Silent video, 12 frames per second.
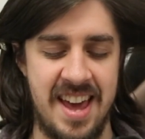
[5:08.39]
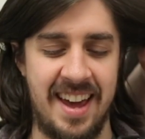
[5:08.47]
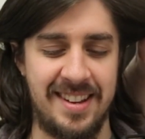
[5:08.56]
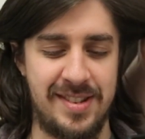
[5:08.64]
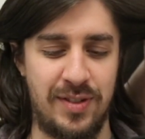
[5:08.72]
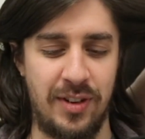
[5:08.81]

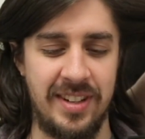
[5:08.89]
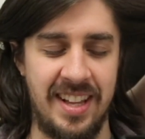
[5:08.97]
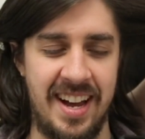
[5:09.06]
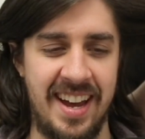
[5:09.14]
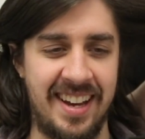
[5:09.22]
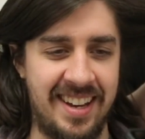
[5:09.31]
thanks for,
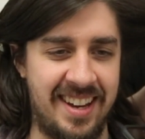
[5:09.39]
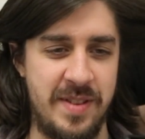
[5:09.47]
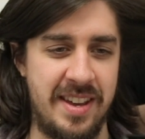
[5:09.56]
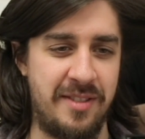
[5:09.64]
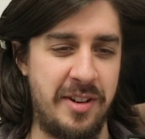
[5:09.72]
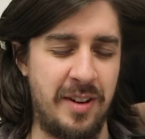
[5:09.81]
like,
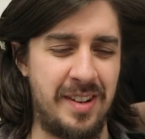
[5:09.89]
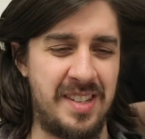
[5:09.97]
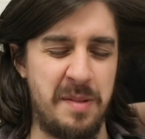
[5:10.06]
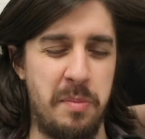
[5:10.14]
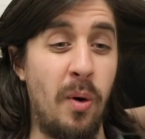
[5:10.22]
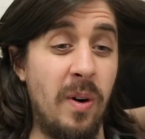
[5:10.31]
being very
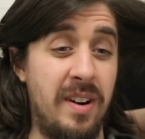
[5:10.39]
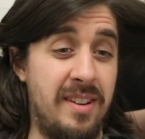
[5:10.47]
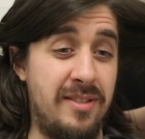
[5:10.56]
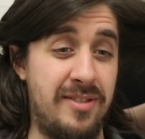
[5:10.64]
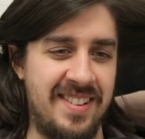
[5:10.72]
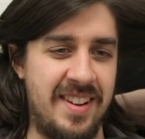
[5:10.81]

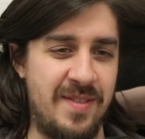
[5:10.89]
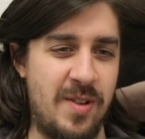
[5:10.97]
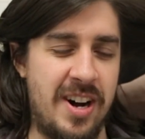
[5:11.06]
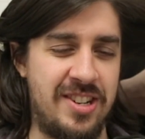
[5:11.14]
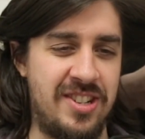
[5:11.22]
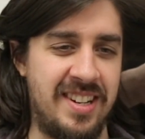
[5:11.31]
supportive and
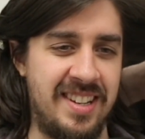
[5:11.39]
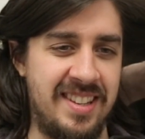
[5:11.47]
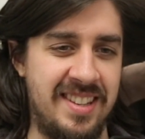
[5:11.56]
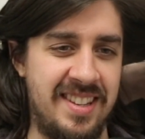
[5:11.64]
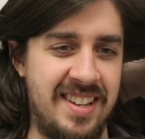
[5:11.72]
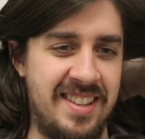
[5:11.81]

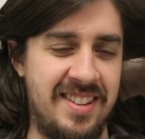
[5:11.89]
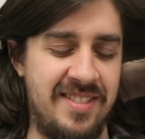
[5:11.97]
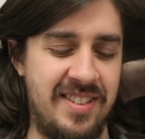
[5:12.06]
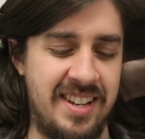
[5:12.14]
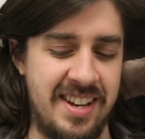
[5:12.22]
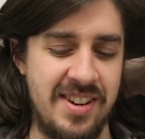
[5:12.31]
watching the
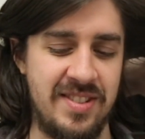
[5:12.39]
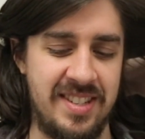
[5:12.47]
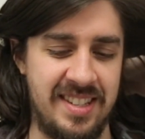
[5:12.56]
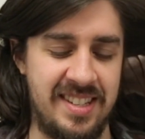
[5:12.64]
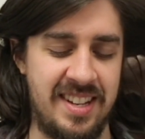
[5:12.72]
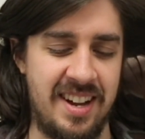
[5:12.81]
videos
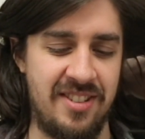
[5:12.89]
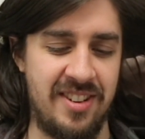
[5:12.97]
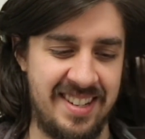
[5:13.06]
and stuff.